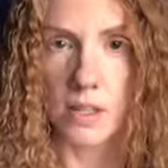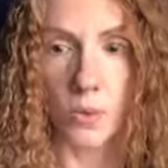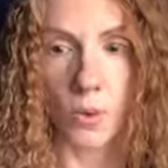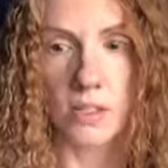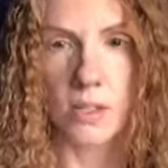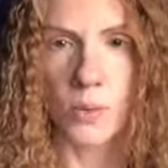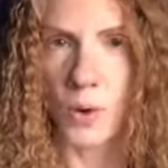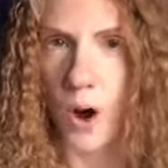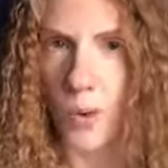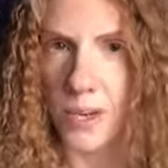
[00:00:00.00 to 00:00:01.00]
the ones that
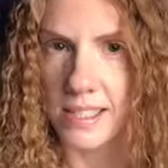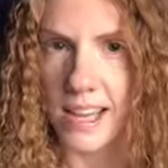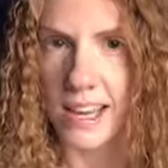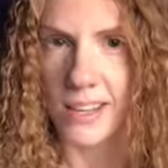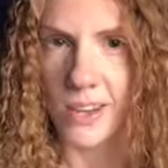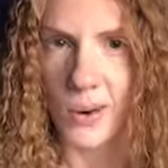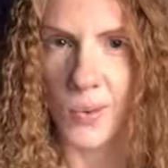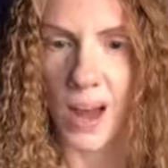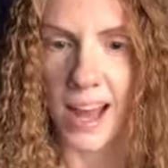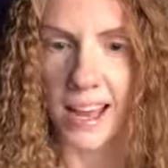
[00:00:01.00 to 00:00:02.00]
were always getting their
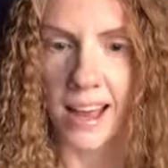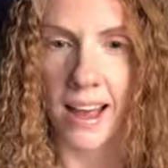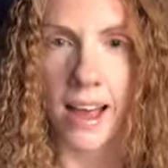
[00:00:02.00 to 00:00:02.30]
way,